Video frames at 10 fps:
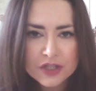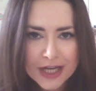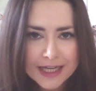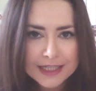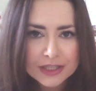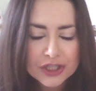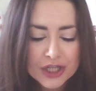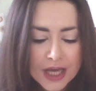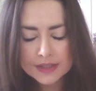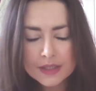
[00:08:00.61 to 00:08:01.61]

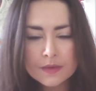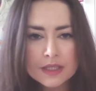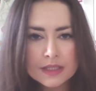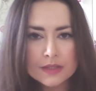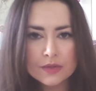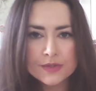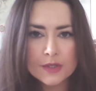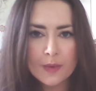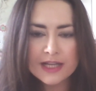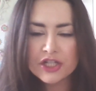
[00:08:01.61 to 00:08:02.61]
changed. So this is
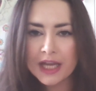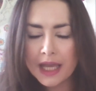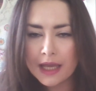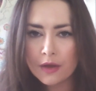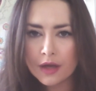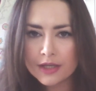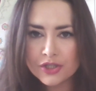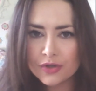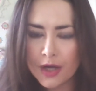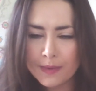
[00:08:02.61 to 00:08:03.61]
also where checking
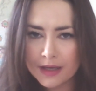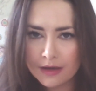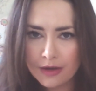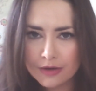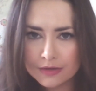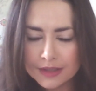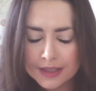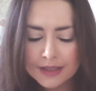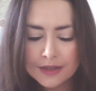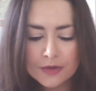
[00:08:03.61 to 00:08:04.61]
as you're going along
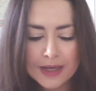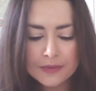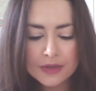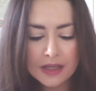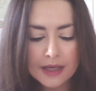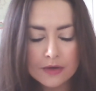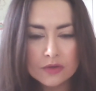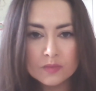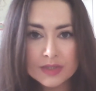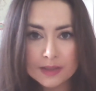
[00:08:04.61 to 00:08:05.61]
throughout the year
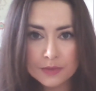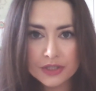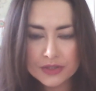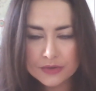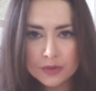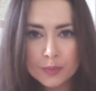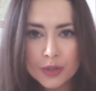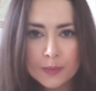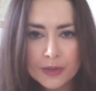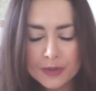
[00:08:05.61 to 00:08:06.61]
comes in, which is another
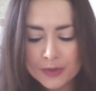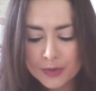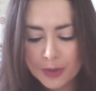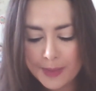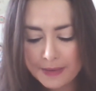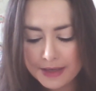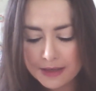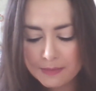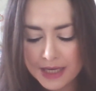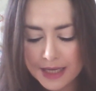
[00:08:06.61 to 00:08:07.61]
point we're going to talk about
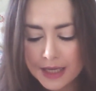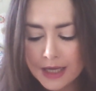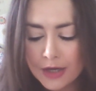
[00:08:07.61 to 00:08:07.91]
in a minute.